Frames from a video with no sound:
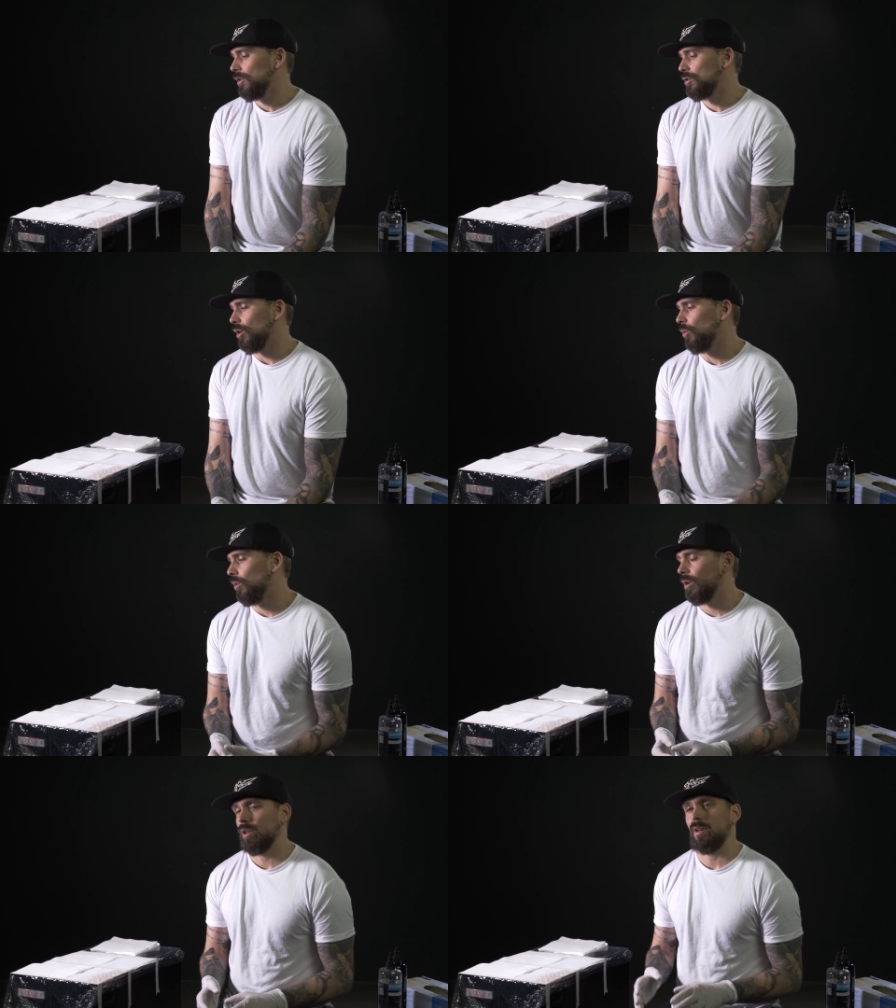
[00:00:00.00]
So
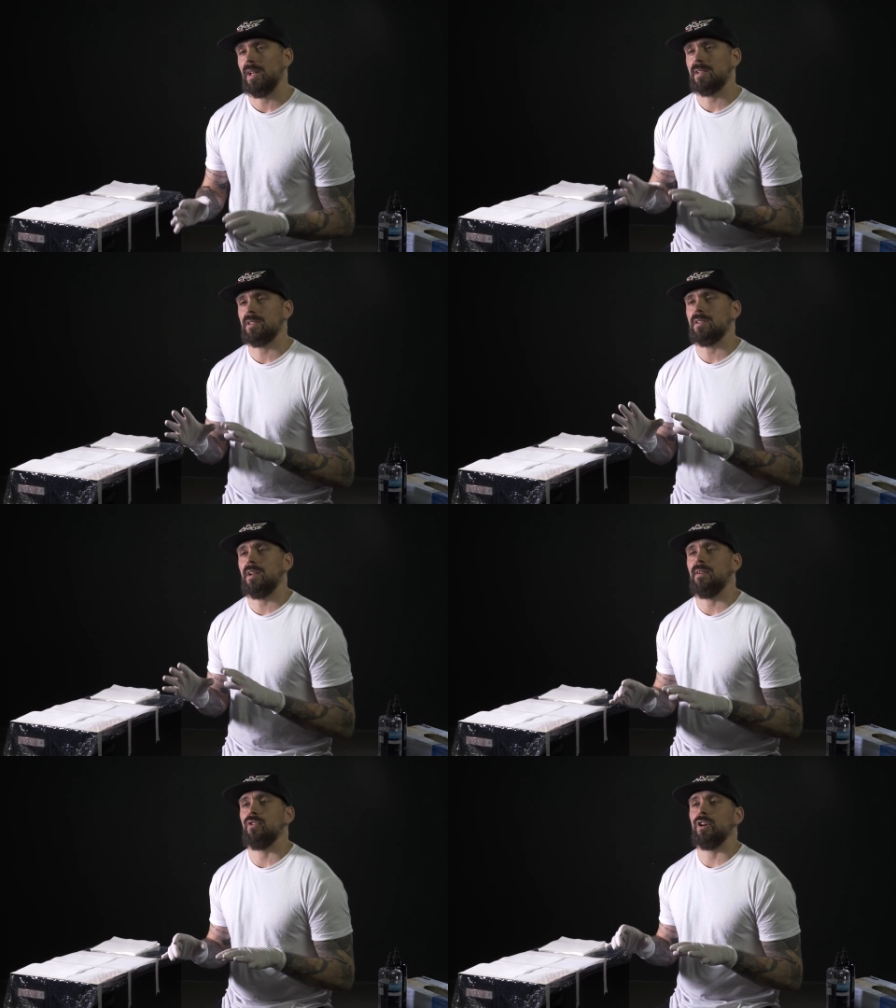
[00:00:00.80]
let's
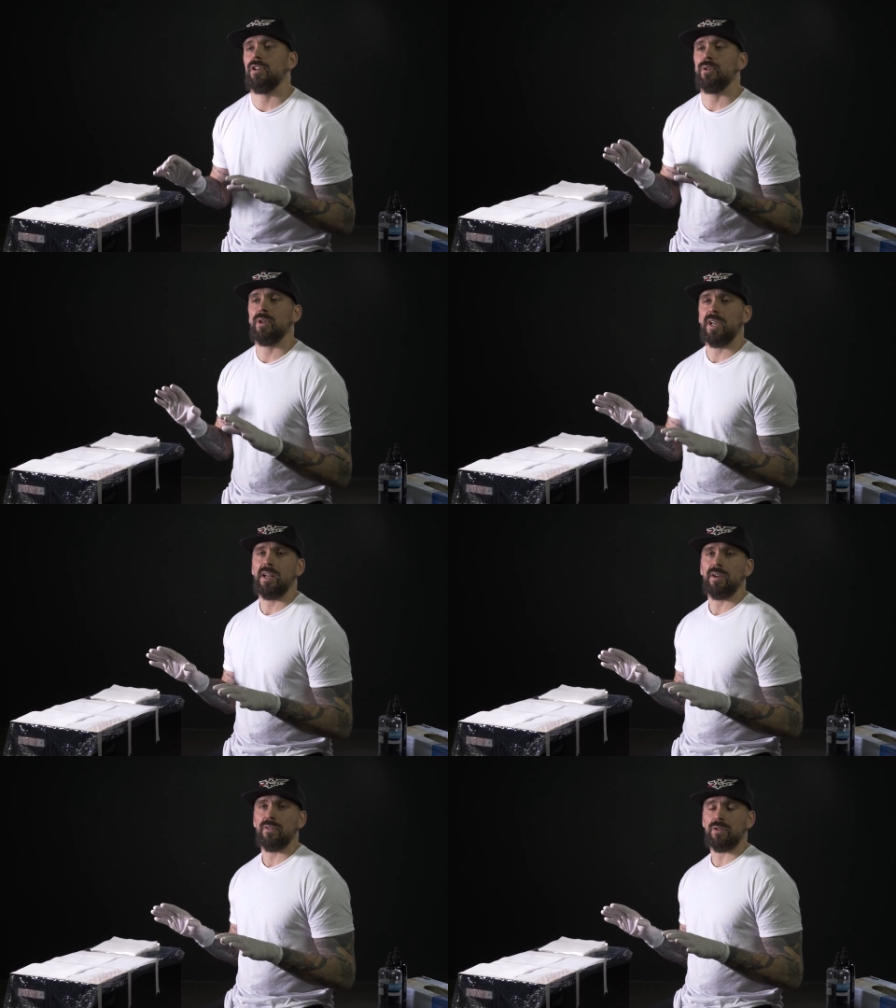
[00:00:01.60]
avoid doing
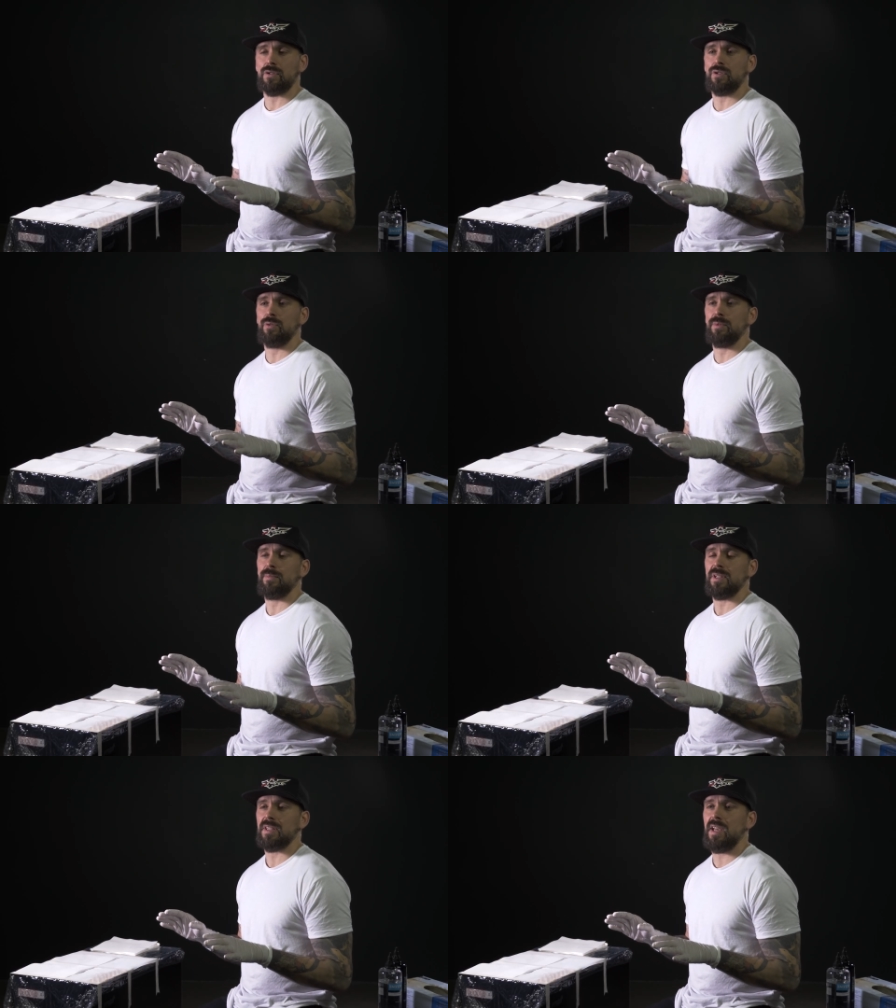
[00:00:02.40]
any of those stupid
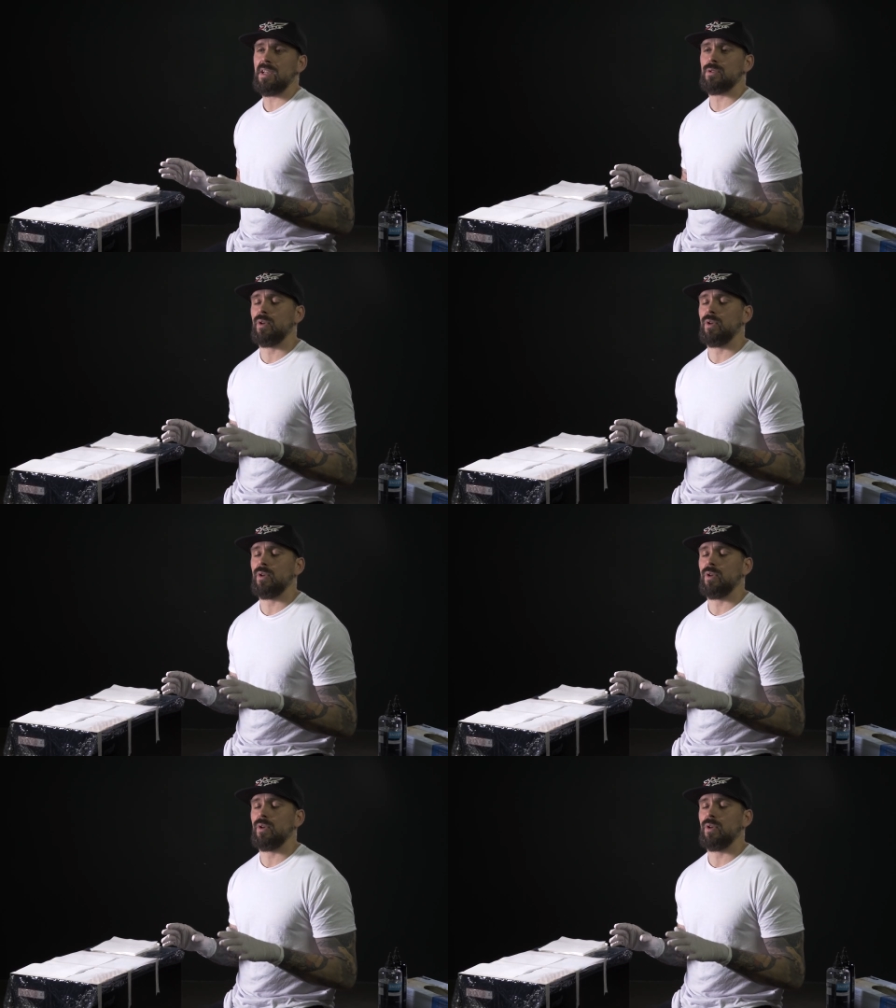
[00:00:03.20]
mistakes.